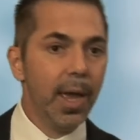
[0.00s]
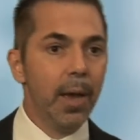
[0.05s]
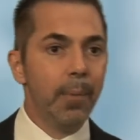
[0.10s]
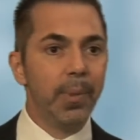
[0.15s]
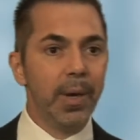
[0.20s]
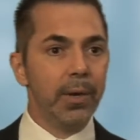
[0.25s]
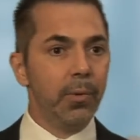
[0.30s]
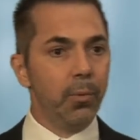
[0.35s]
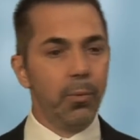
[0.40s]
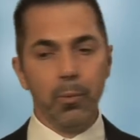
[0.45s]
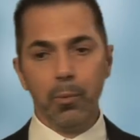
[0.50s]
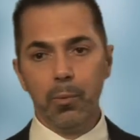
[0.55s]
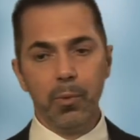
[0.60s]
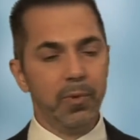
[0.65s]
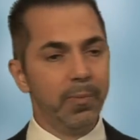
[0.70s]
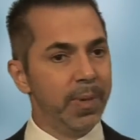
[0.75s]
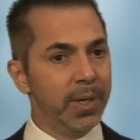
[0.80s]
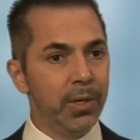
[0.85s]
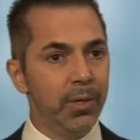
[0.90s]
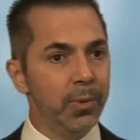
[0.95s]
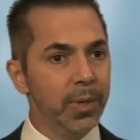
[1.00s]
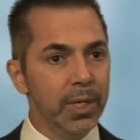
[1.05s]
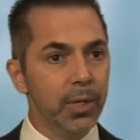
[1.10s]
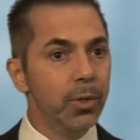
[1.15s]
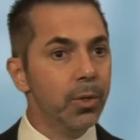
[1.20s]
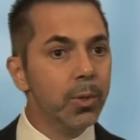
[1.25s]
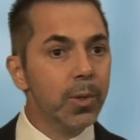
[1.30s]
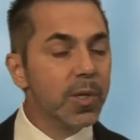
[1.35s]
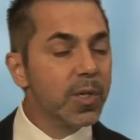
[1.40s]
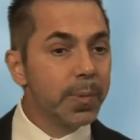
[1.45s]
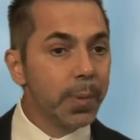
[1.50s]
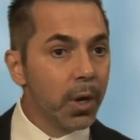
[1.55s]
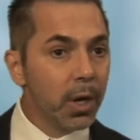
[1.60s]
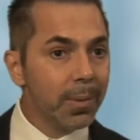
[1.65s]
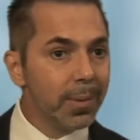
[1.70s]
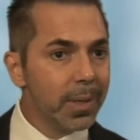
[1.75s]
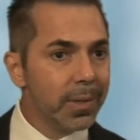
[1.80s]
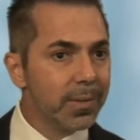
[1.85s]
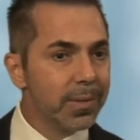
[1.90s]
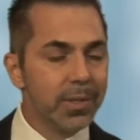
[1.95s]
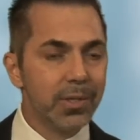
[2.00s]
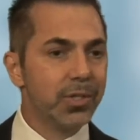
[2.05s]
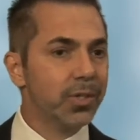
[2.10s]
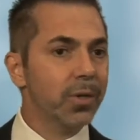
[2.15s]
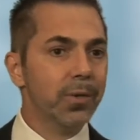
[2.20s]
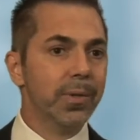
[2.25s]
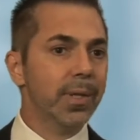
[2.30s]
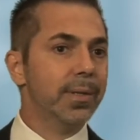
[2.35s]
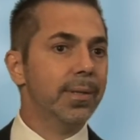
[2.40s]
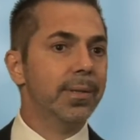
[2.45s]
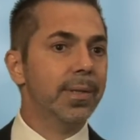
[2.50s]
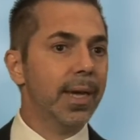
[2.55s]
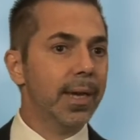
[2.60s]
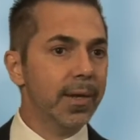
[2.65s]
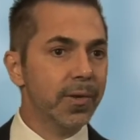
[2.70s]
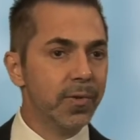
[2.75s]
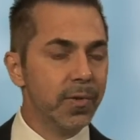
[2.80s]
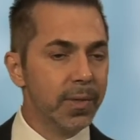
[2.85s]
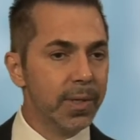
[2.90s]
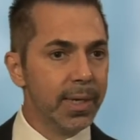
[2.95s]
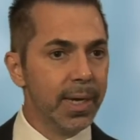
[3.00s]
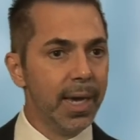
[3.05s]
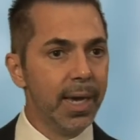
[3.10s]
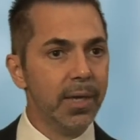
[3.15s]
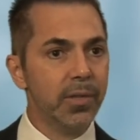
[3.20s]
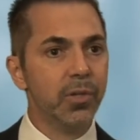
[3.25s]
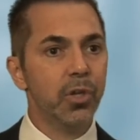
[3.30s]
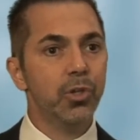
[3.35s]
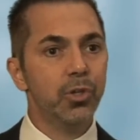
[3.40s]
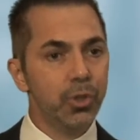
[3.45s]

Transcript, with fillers: But we've been doing new experiments that show that that isn't the case.